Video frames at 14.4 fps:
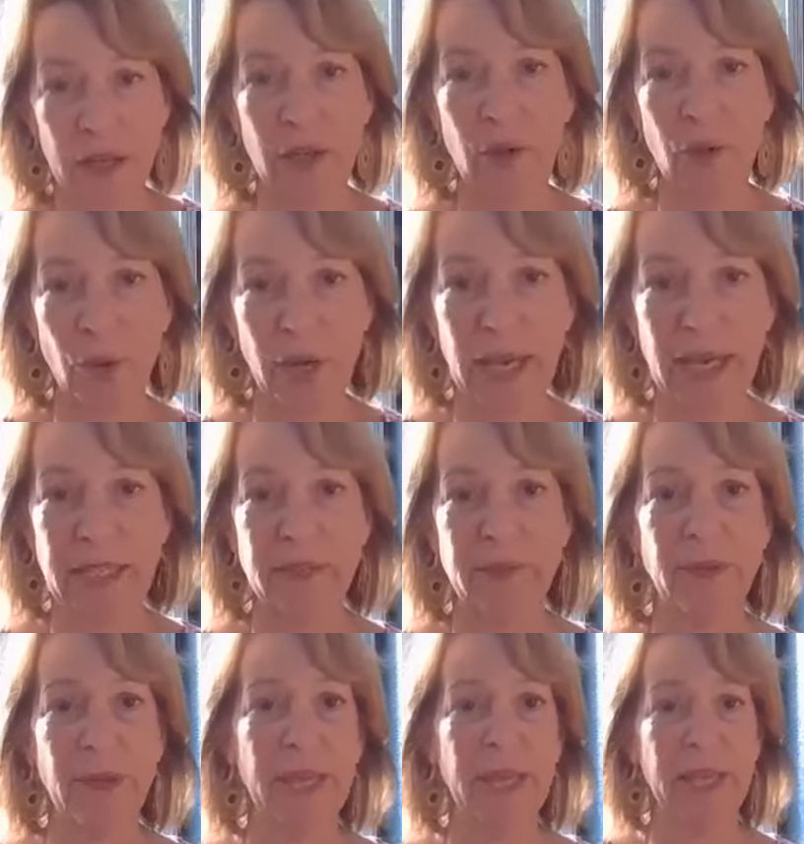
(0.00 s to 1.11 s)
in your case
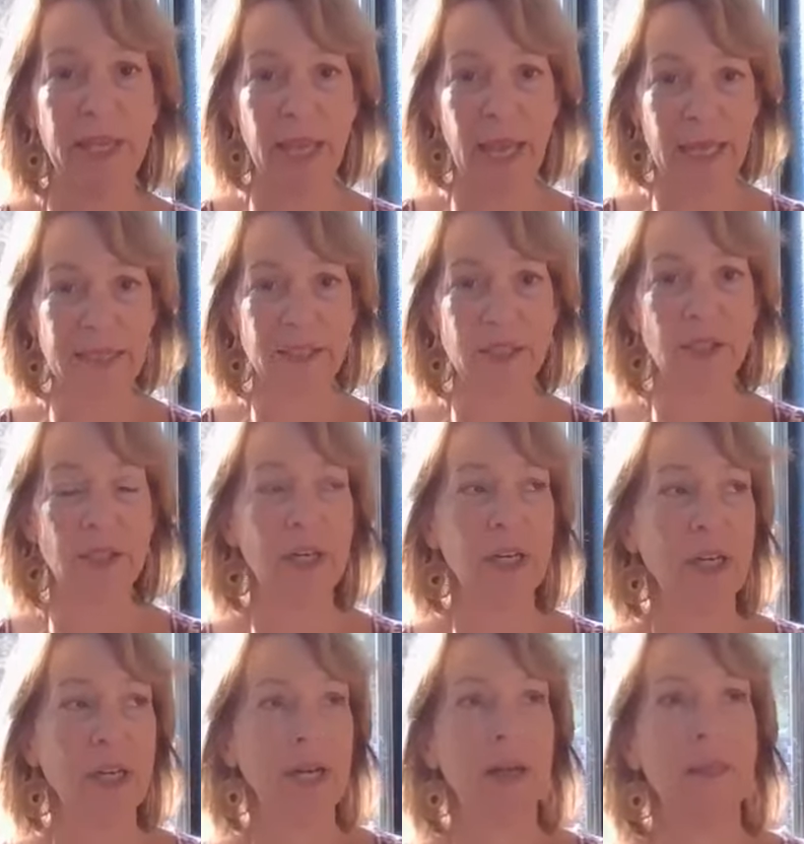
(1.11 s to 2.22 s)
of cancer,
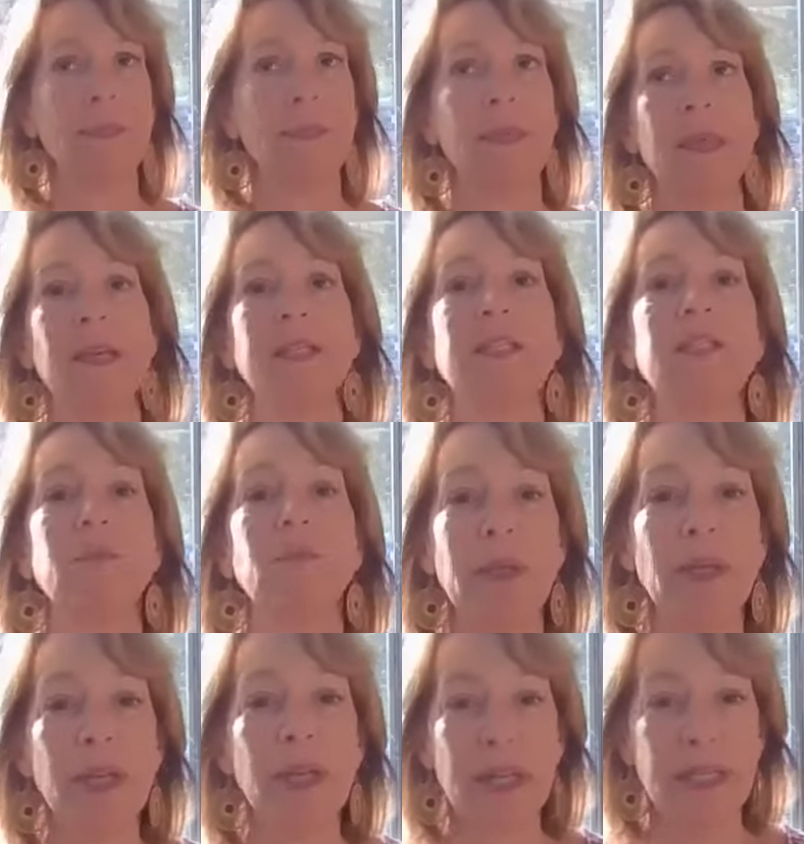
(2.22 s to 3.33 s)
the
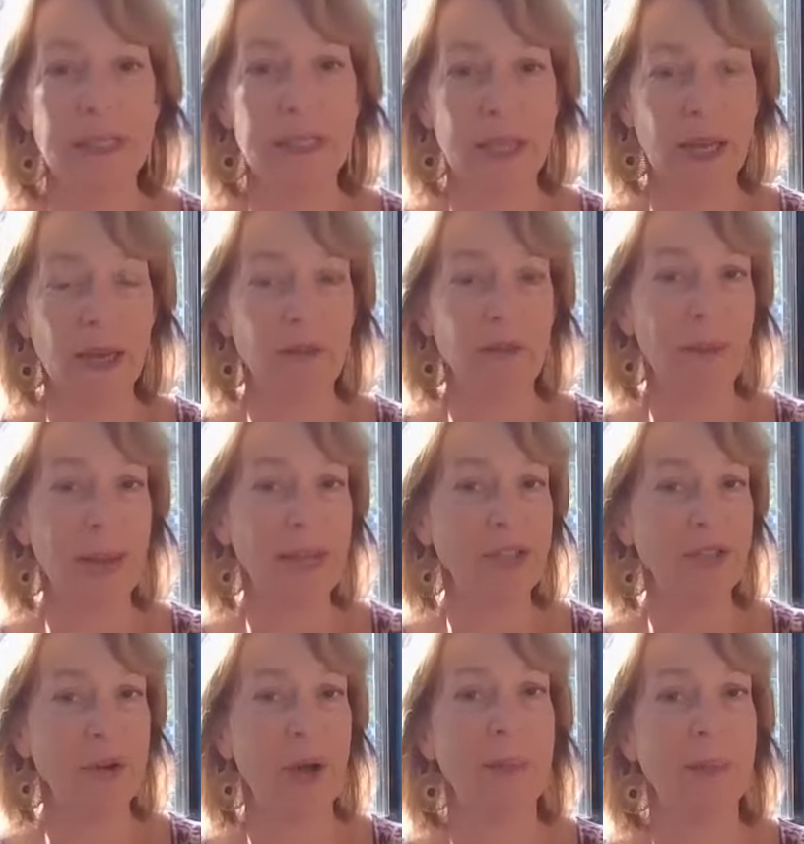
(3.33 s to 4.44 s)
experience of my
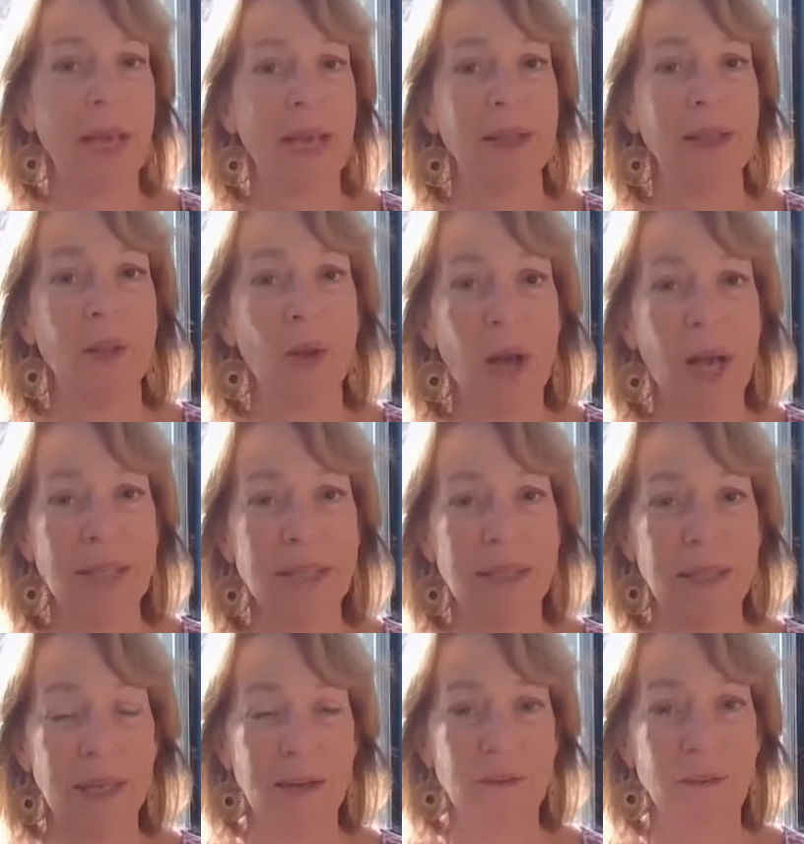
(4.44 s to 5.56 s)
trauma and loss
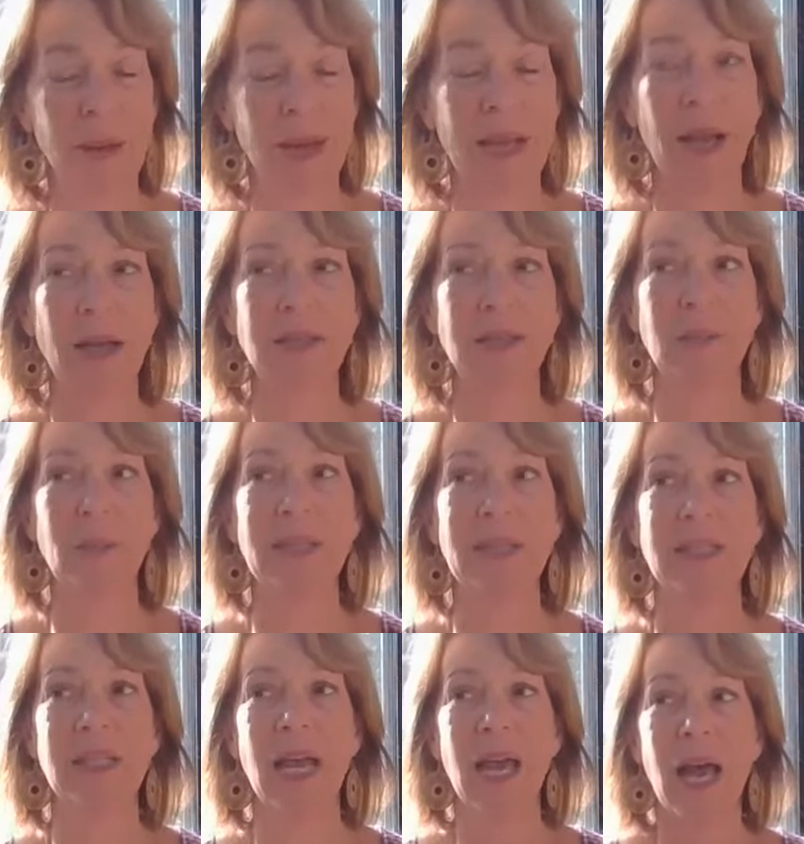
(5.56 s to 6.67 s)
of my
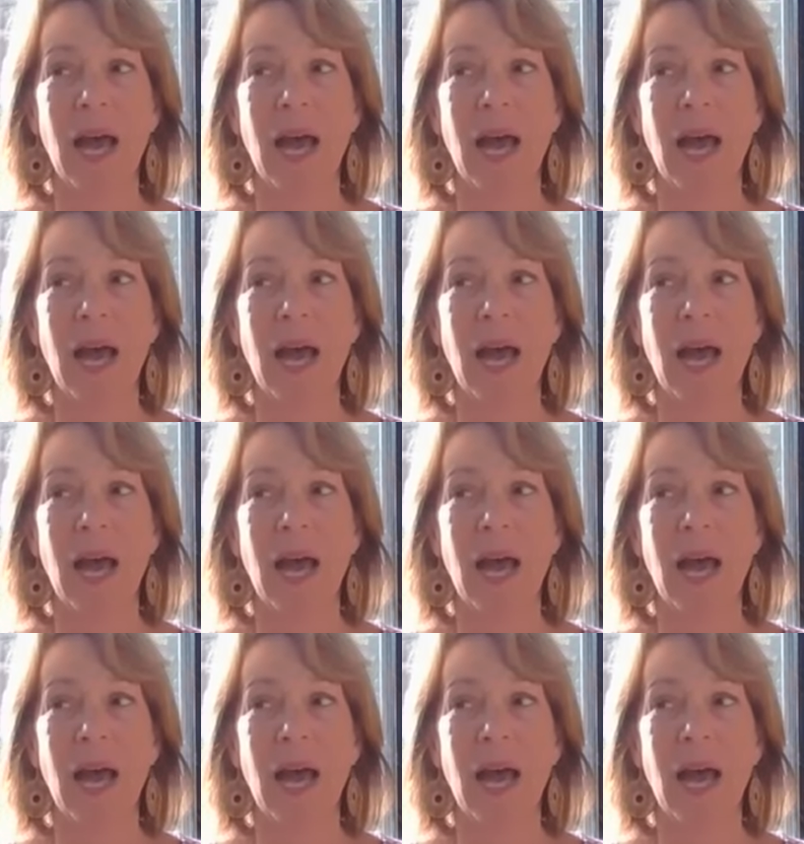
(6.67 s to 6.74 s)
husband,